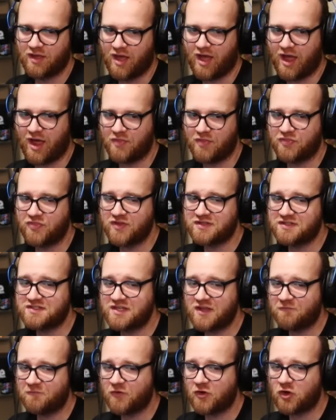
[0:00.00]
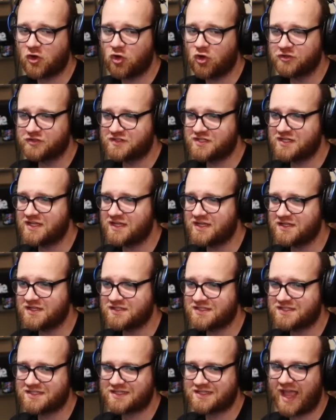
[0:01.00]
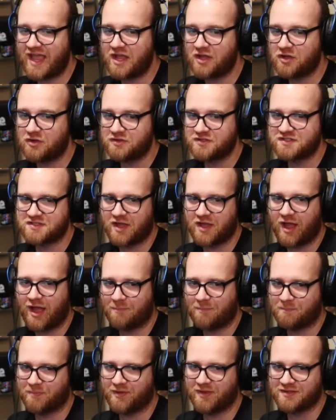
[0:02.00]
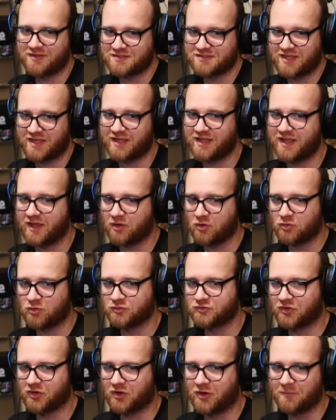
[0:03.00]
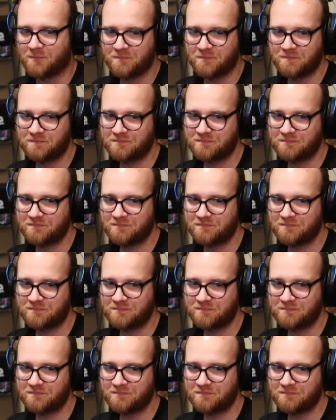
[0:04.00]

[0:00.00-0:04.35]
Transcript: The difficulty scales up as they get older.